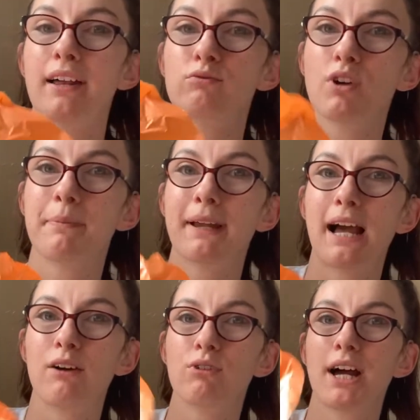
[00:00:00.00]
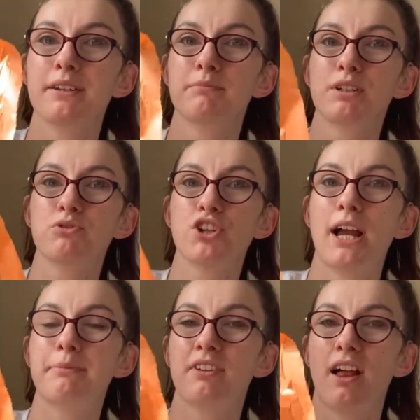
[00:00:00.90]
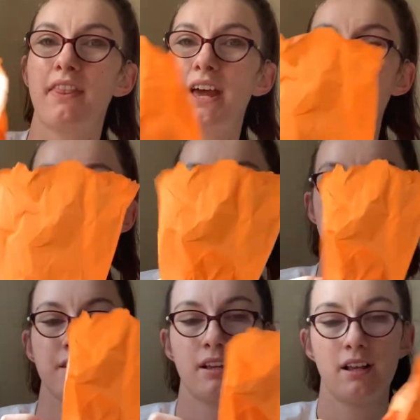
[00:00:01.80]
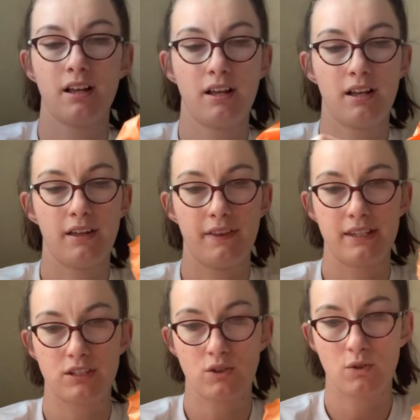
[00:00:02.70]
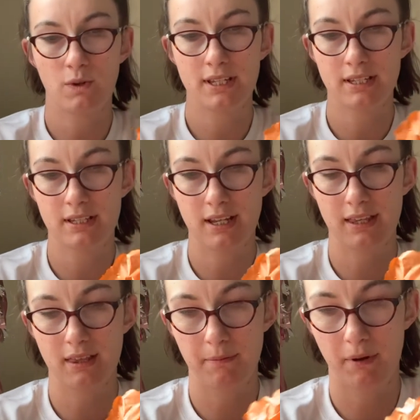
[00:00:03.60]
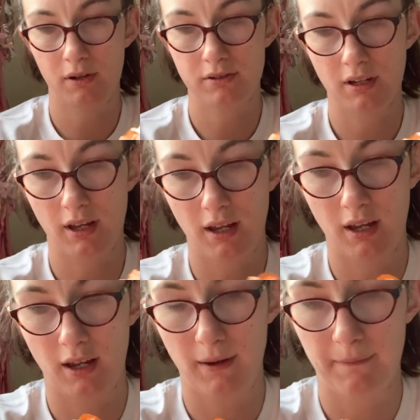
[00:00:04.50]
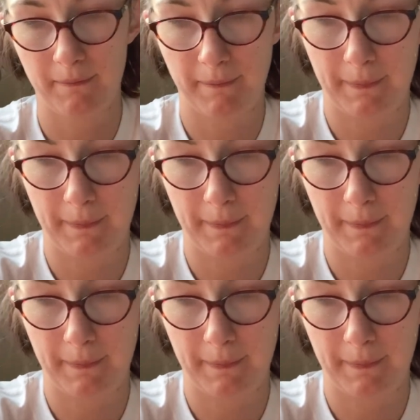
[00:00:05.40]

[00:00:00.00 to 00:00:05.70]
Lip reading: ripping out random little shapes like this and then twisting the bottom.